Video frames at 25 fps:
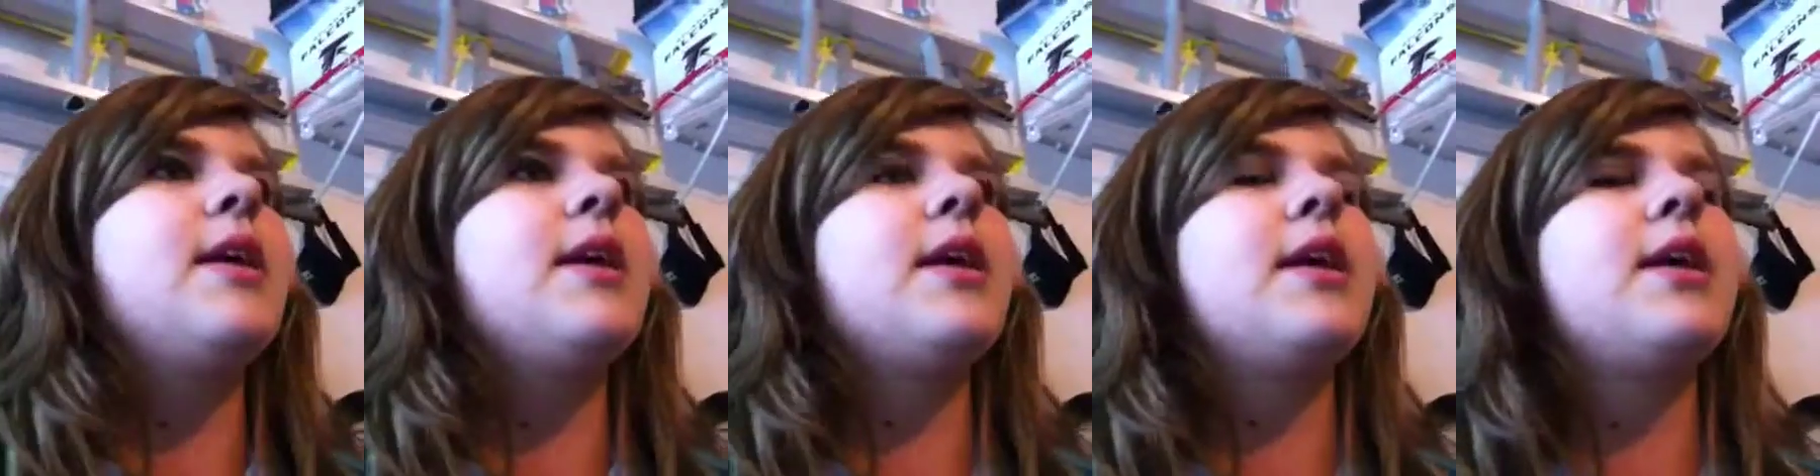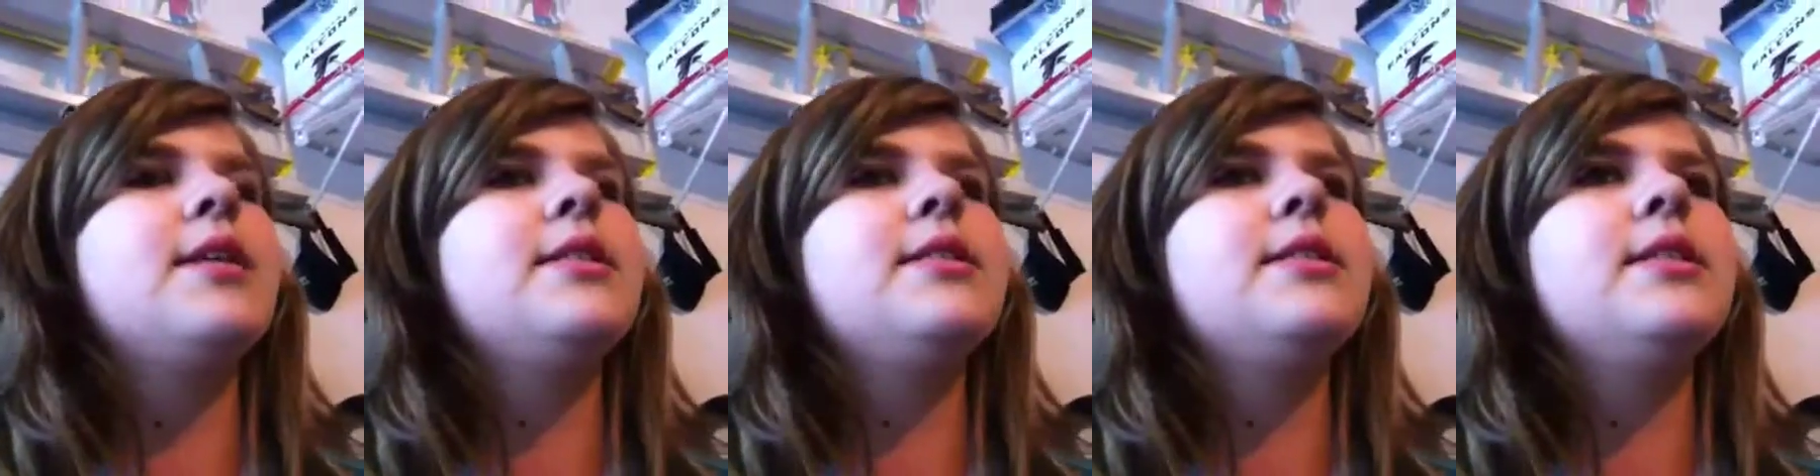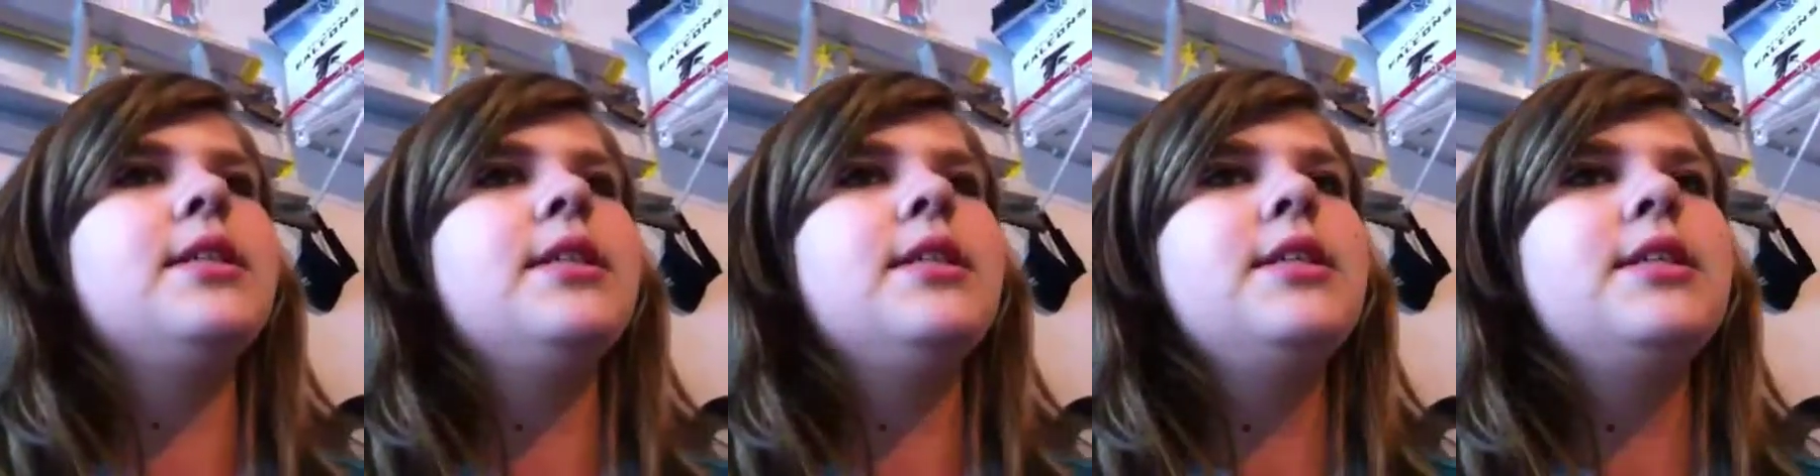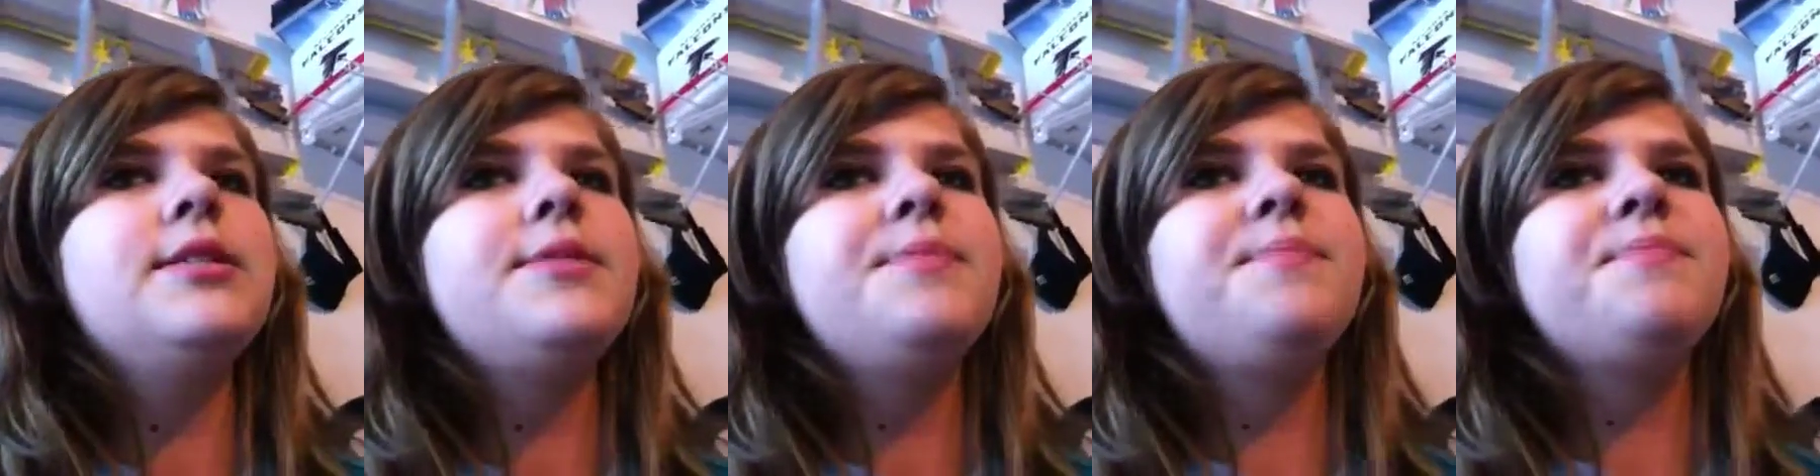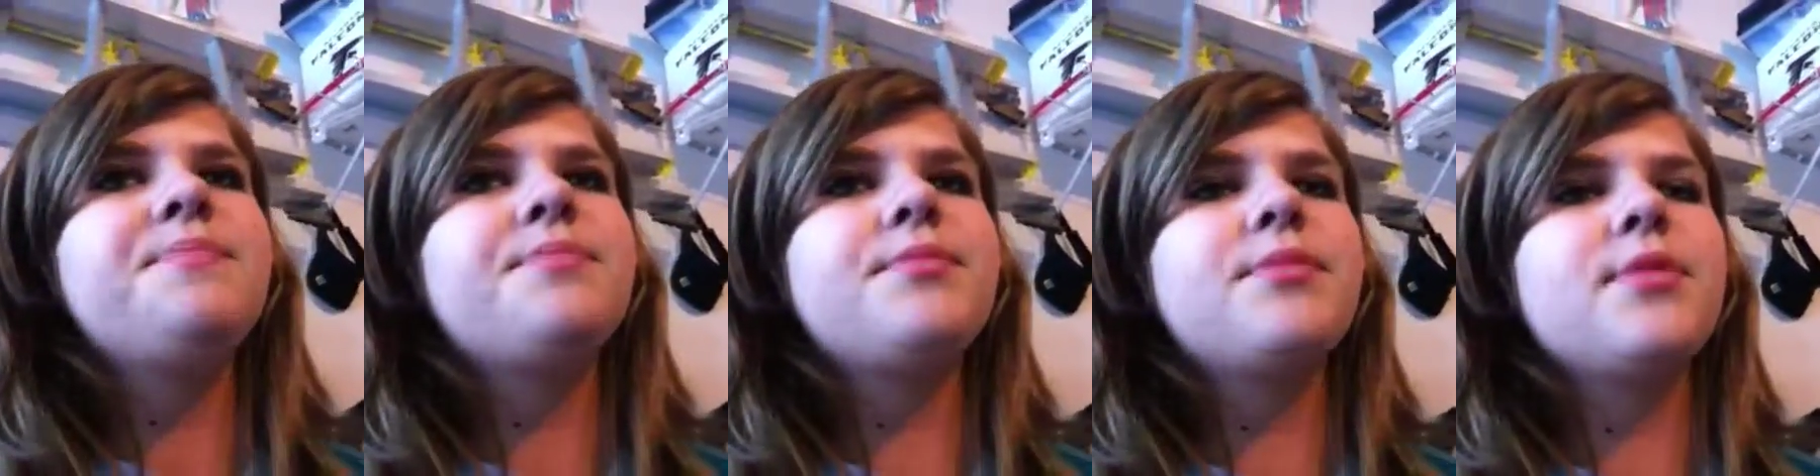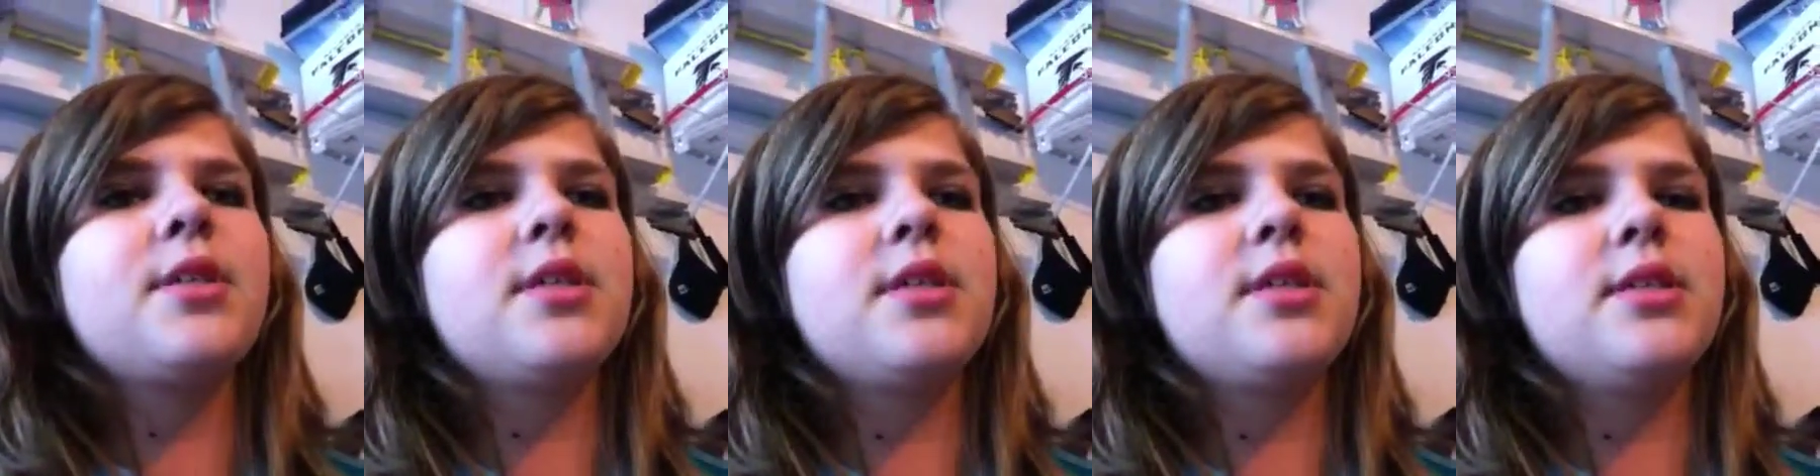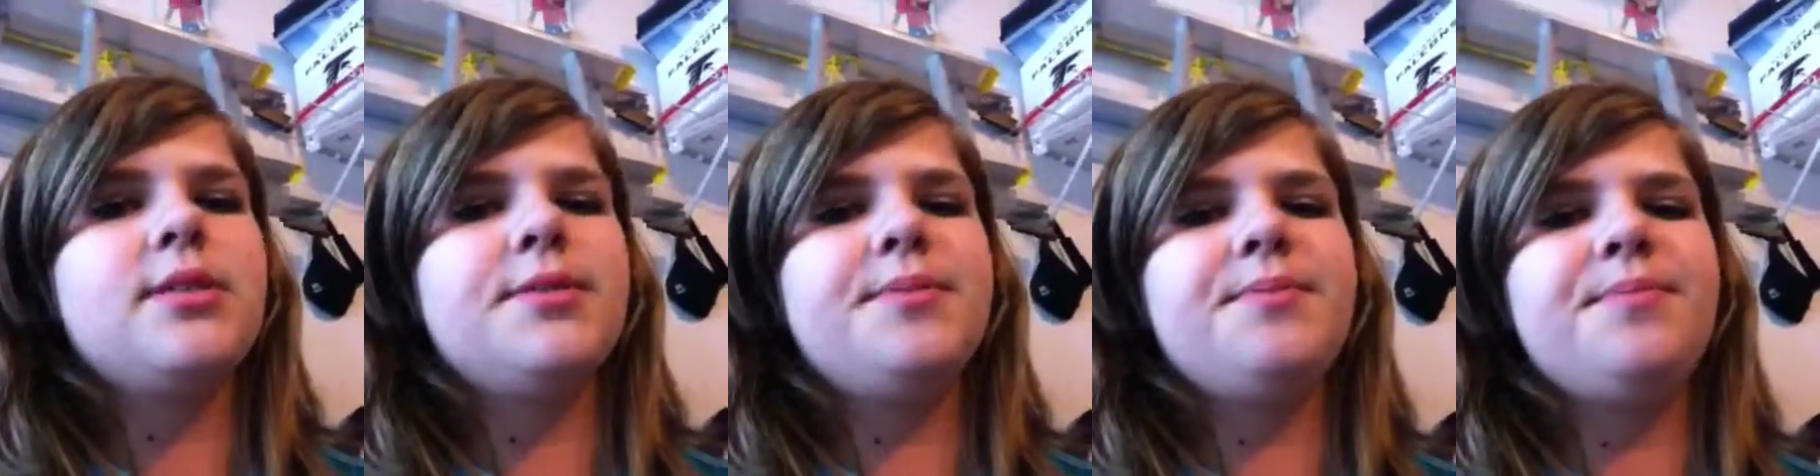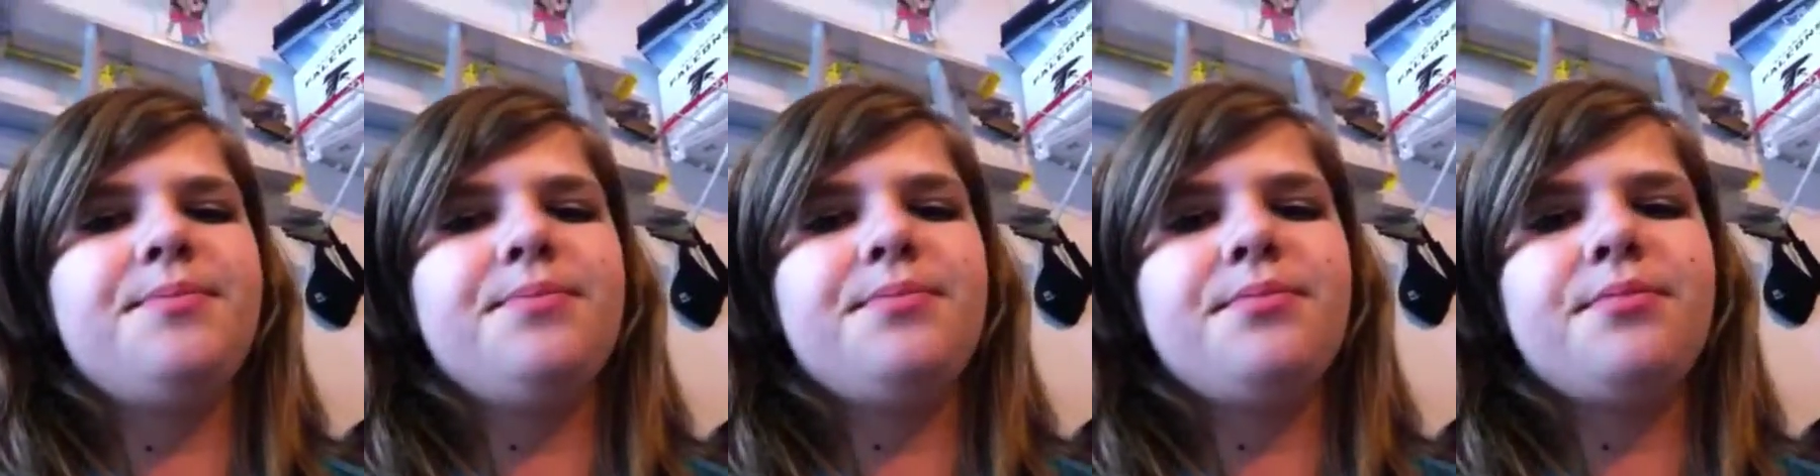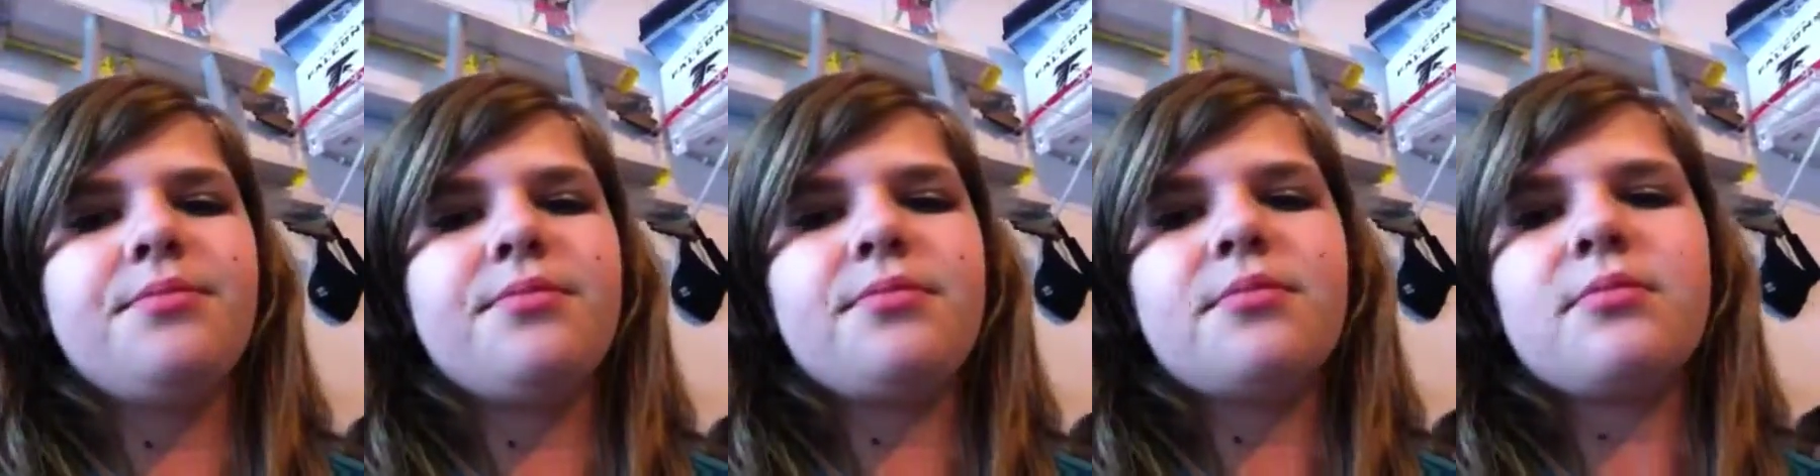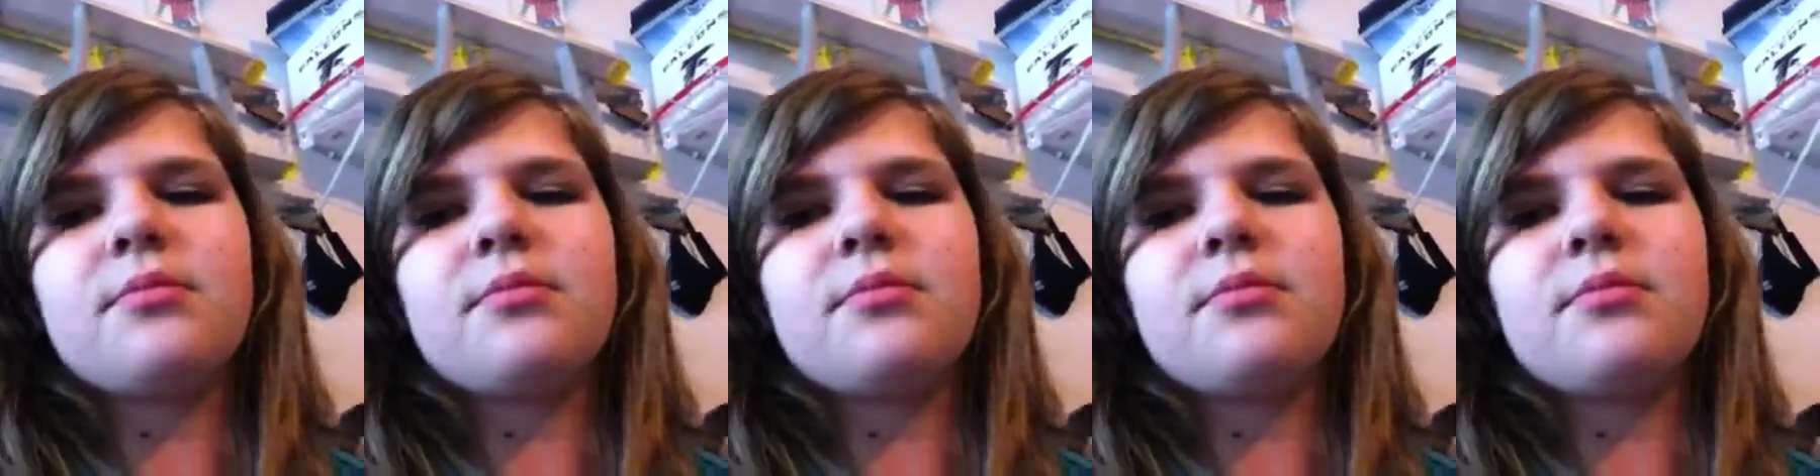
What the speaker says: I guess. I